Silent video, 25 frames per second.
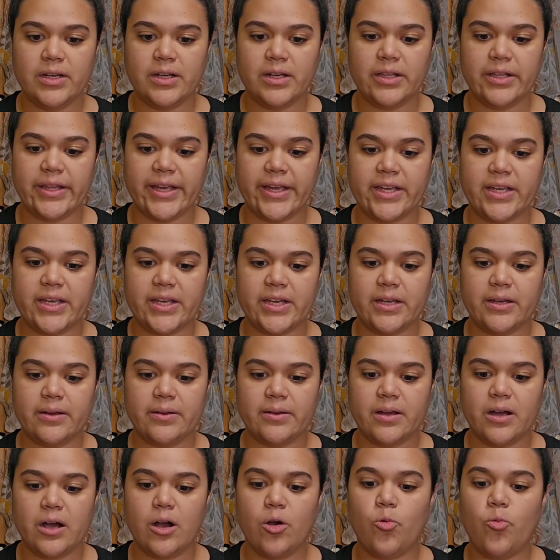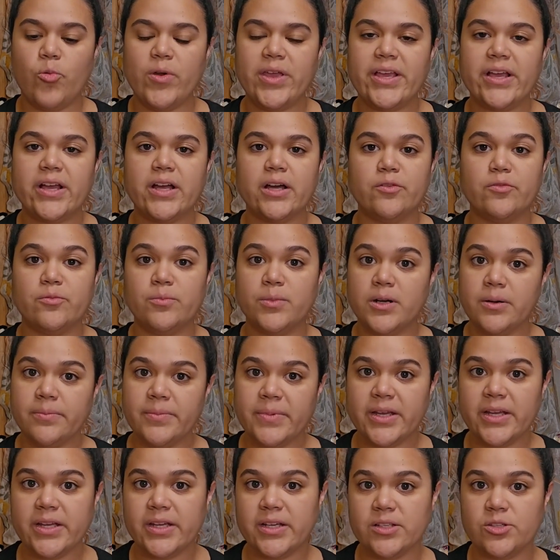like a week of
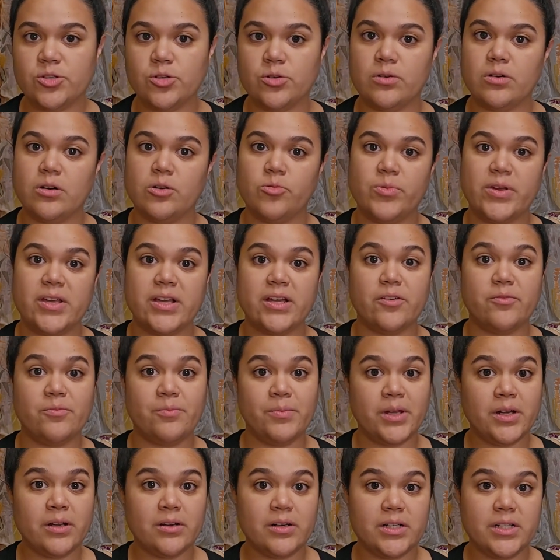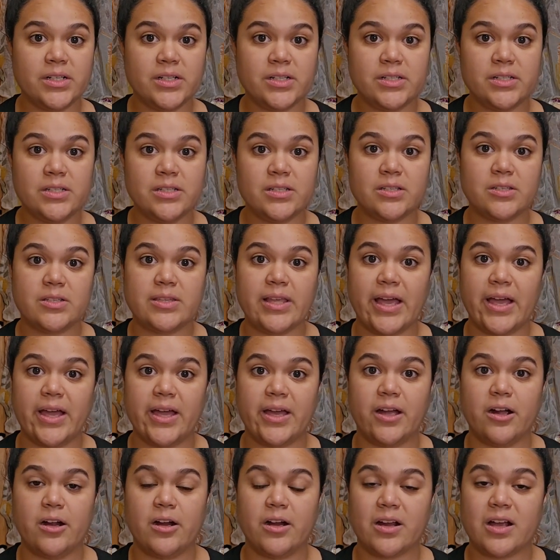mermaids or a week of miras
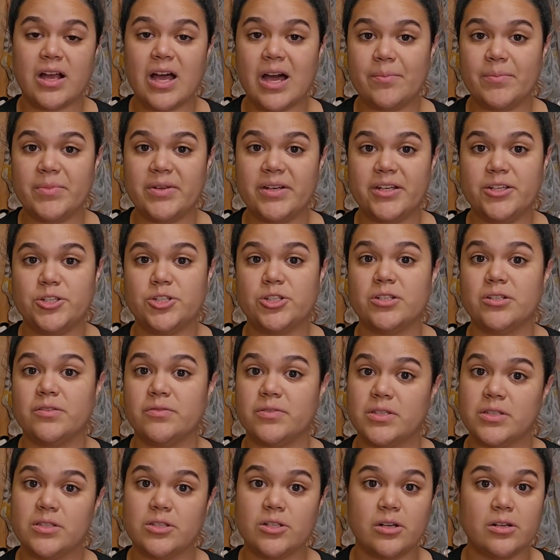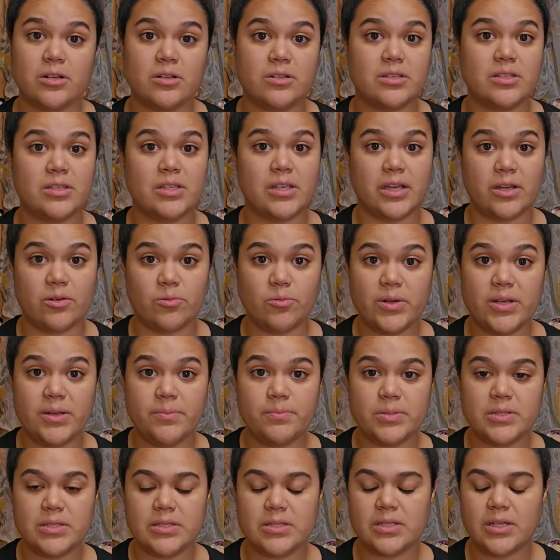that are a combination of starts and
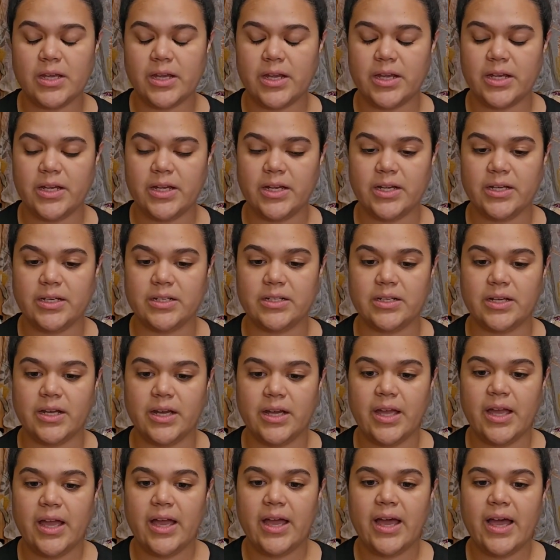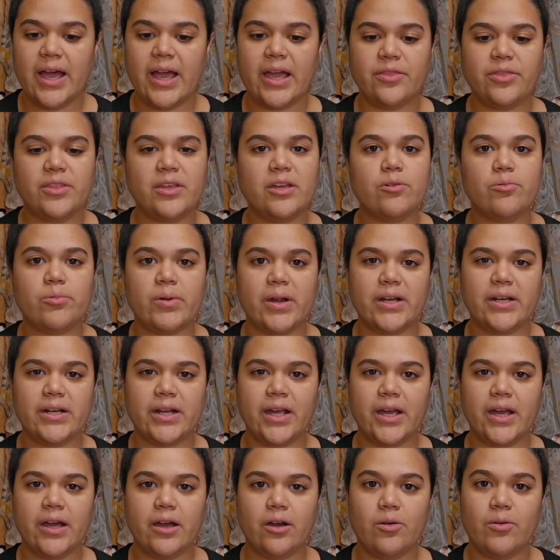whips, and I think right
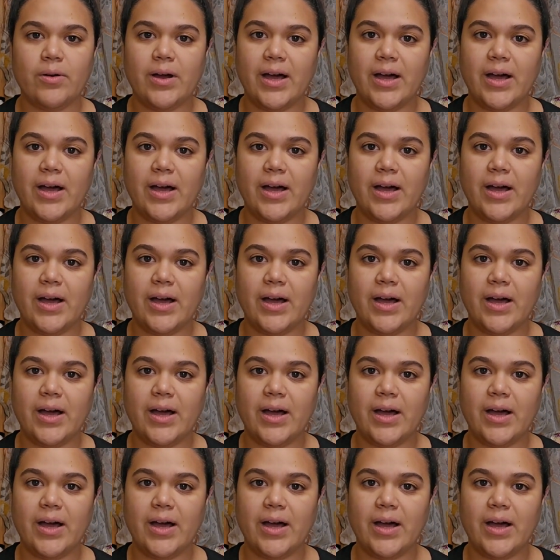now